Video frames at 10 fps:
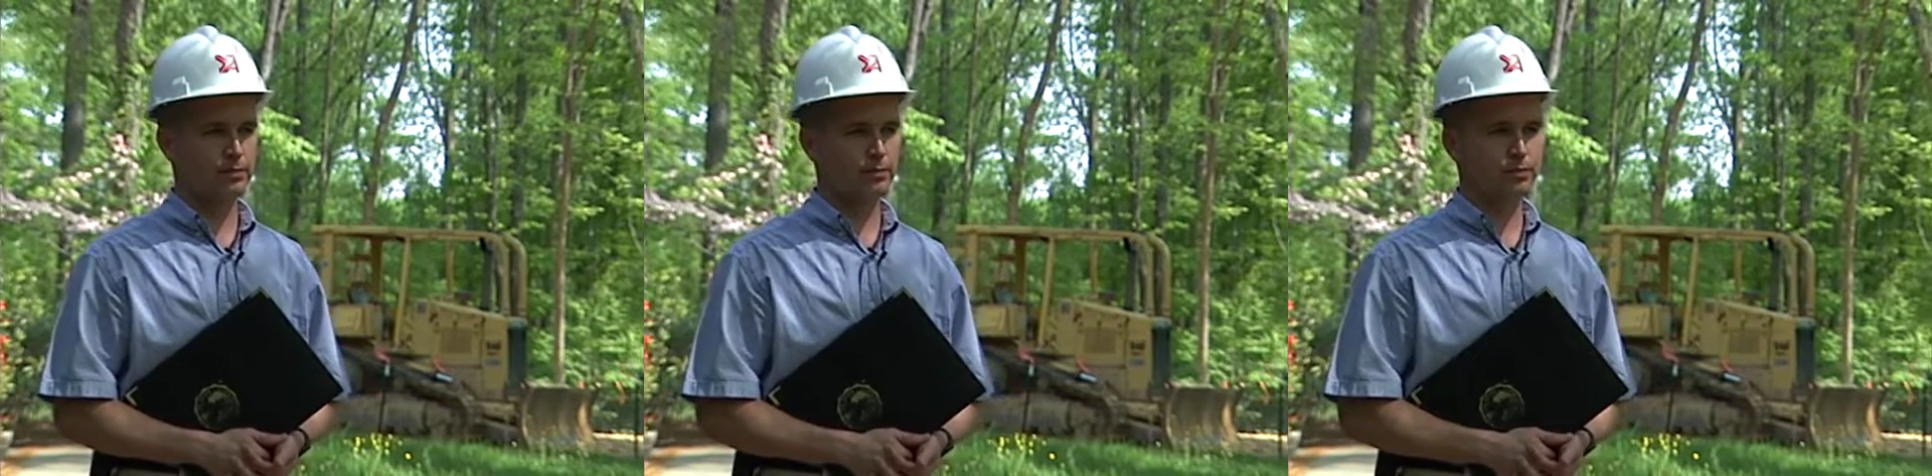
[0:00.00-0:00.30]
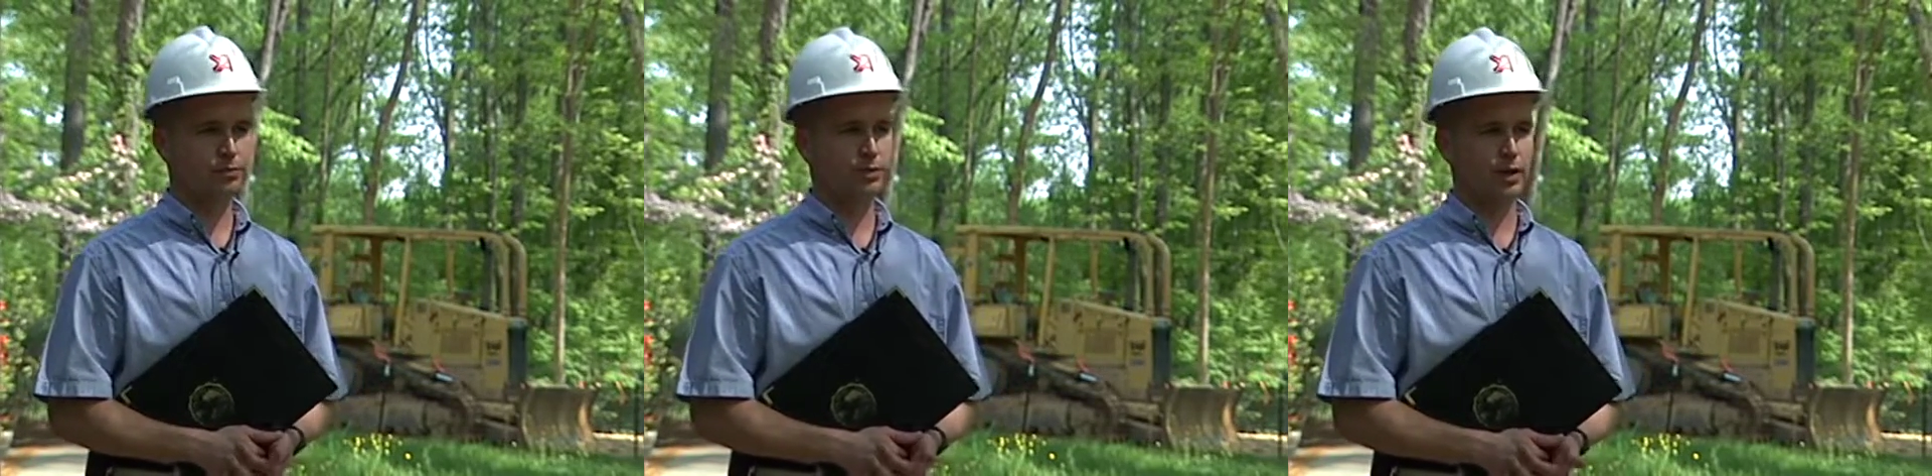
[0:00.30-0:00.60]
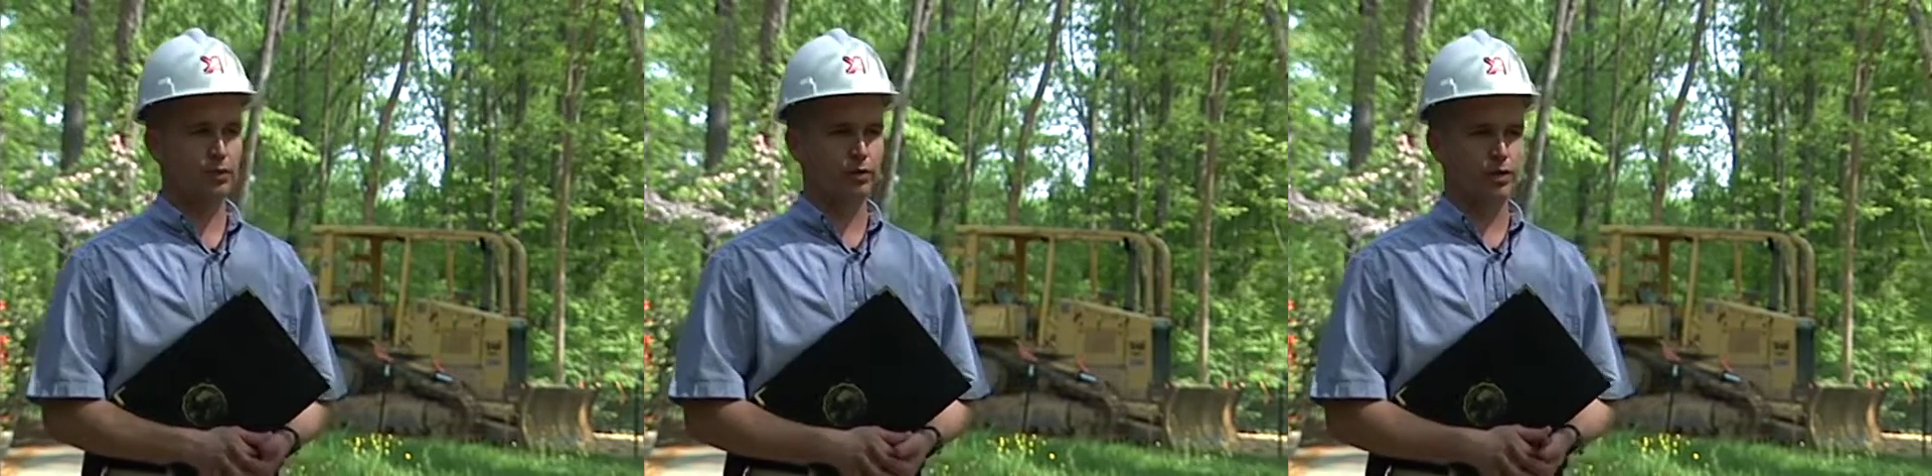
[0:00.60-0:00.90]

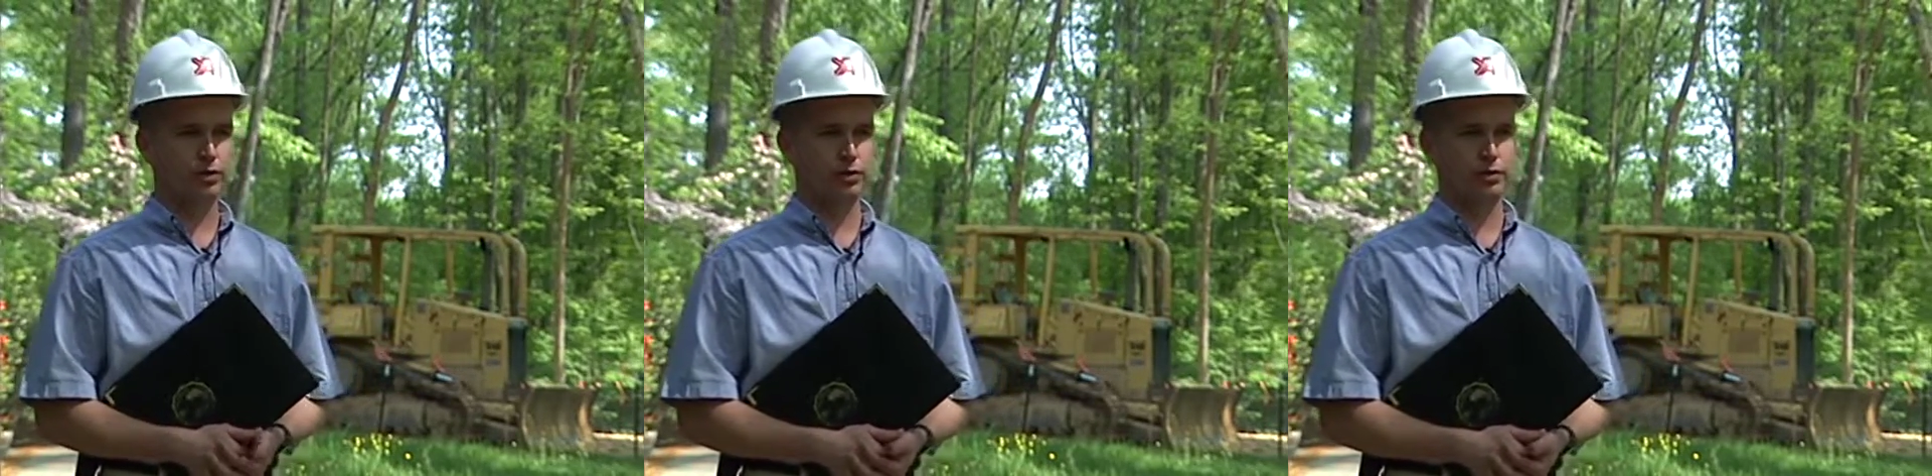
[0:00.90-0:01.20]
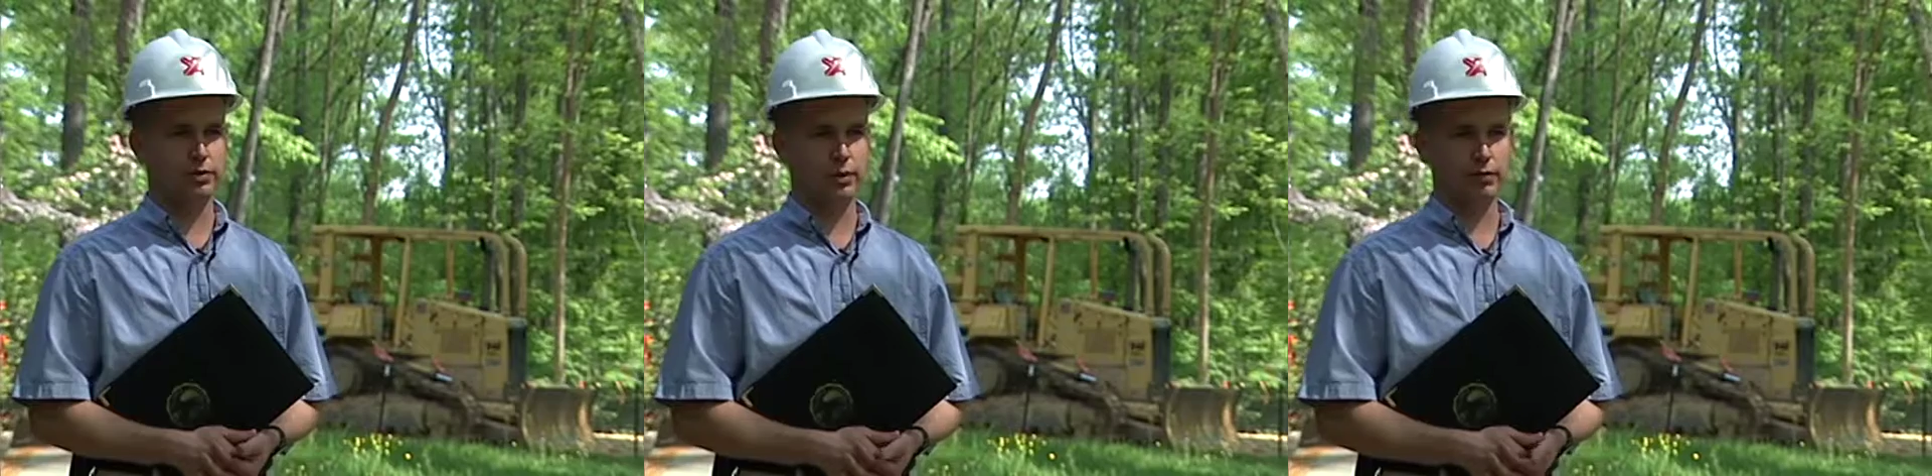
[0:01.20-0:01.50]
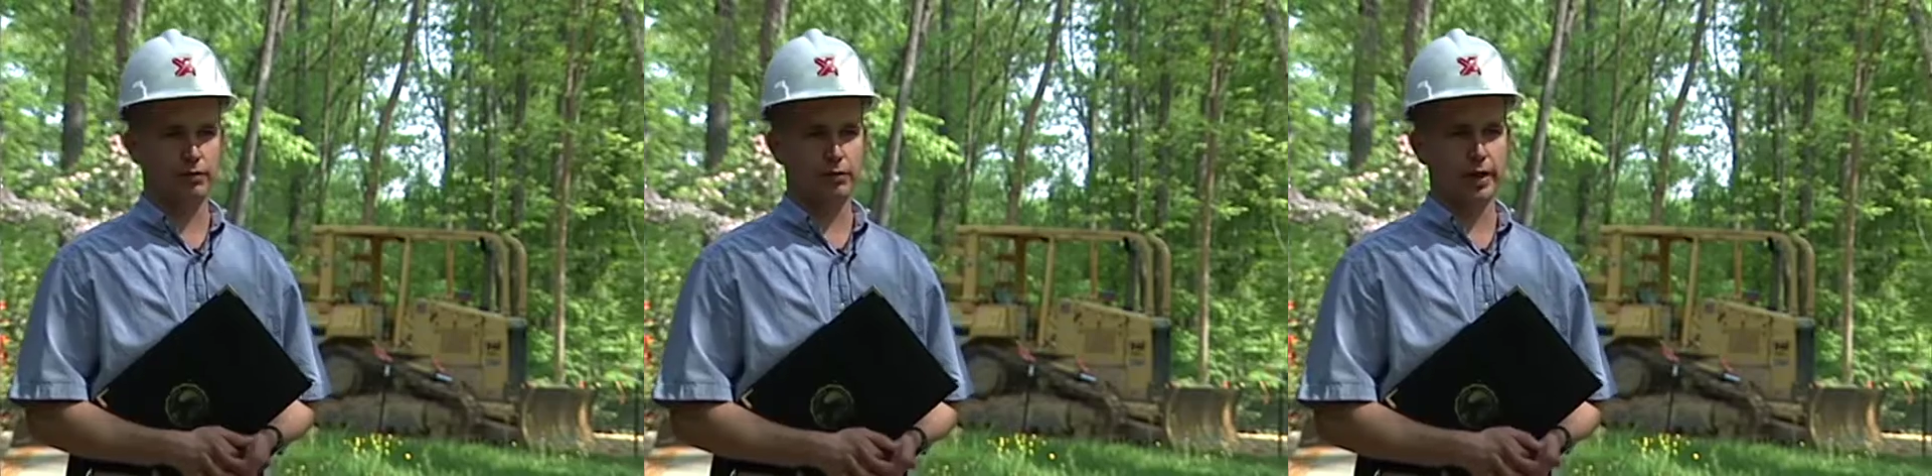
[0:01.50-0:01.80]
several issues that have
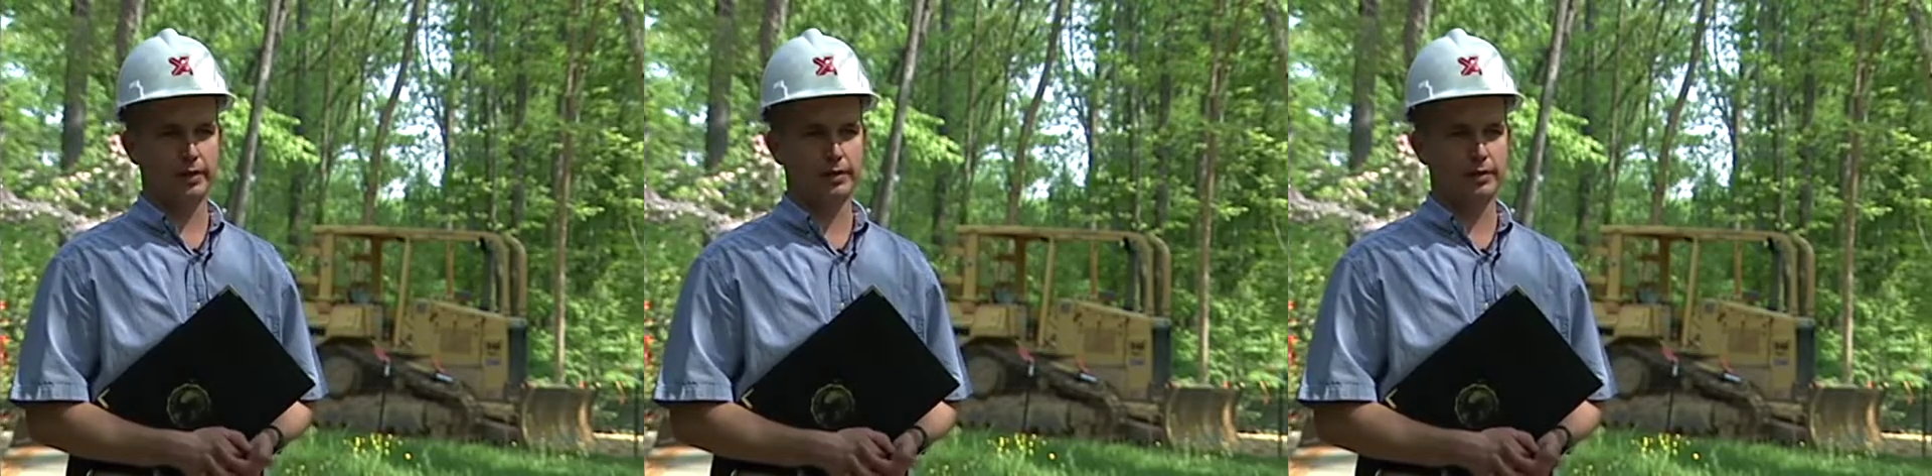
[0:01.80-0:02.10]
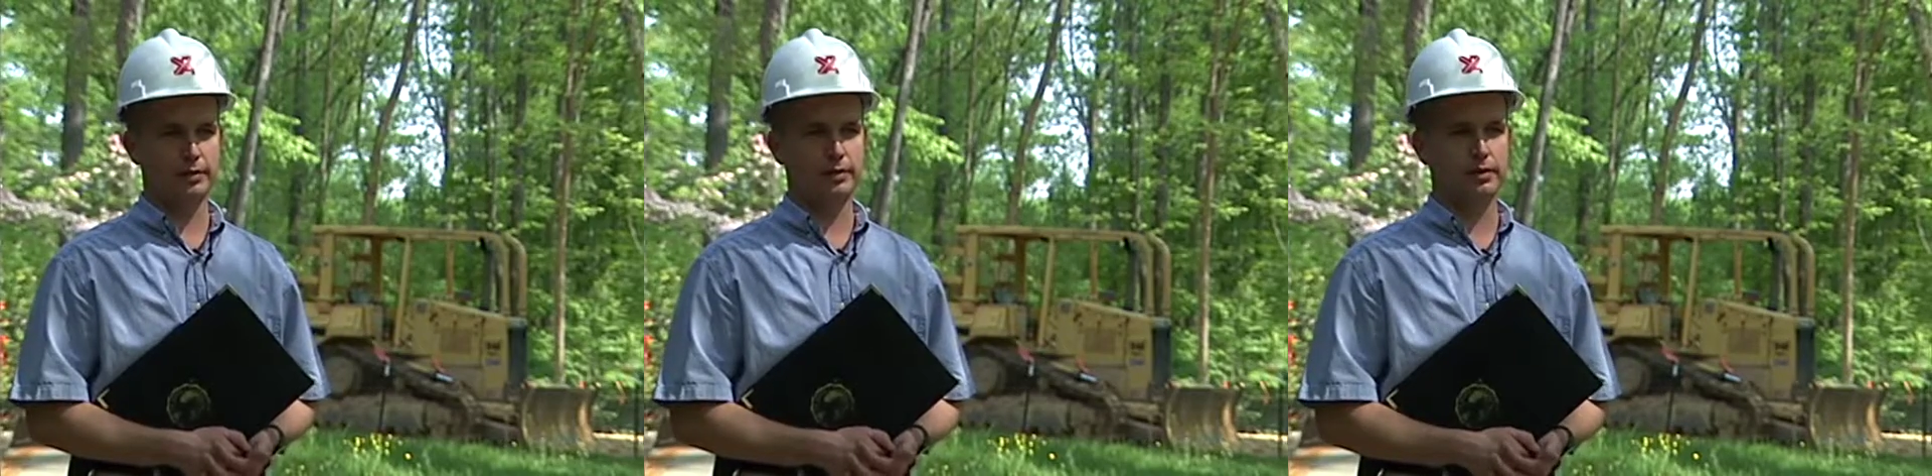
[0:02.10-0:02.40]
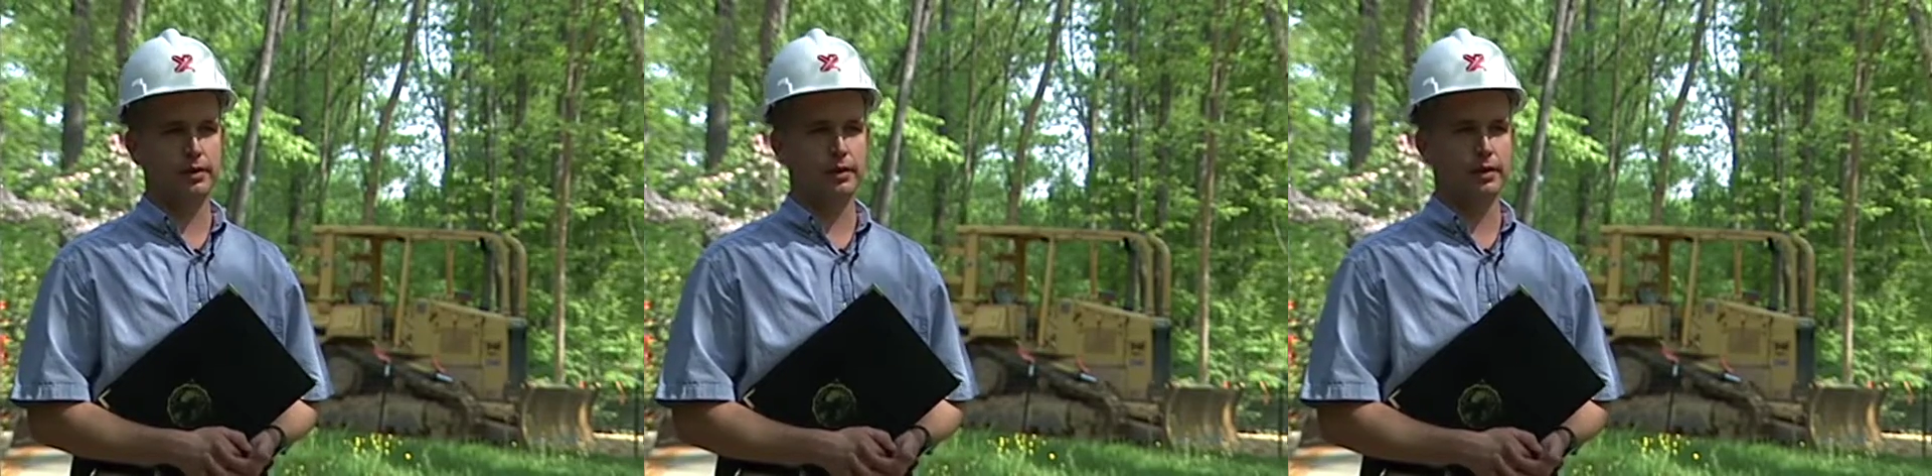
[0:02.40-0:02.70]
affected
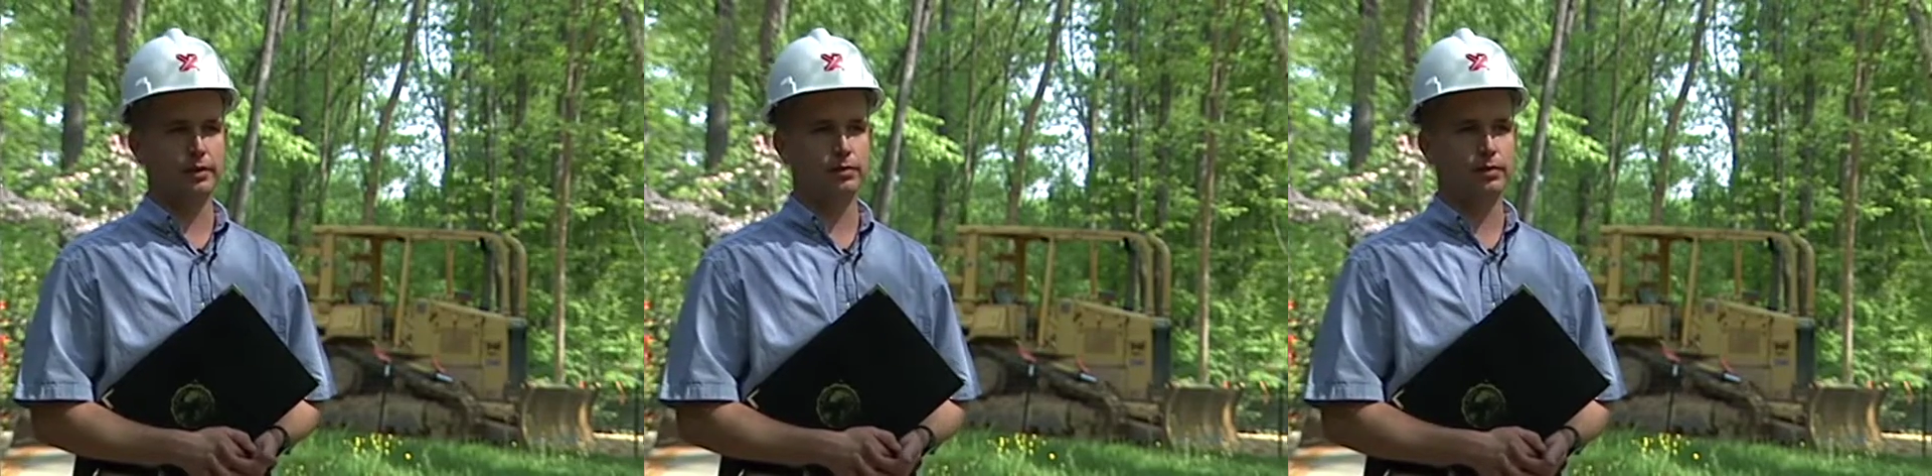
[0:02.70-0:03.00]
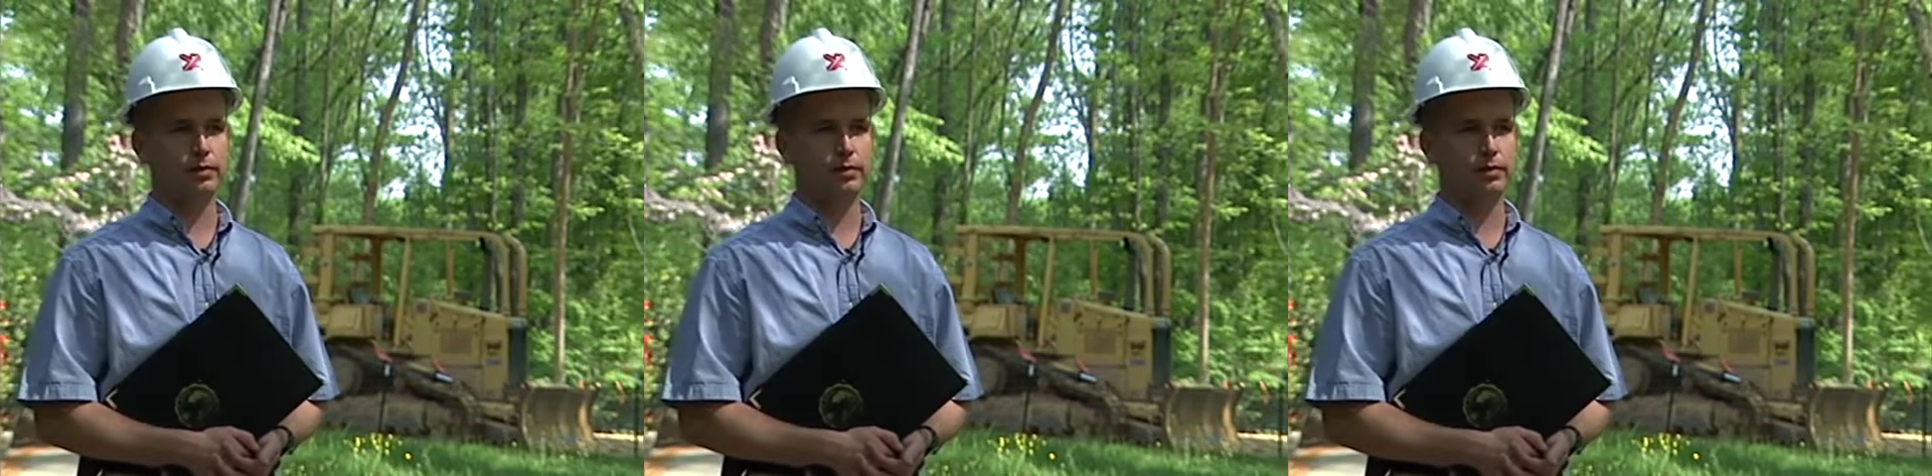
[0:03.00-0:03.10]
the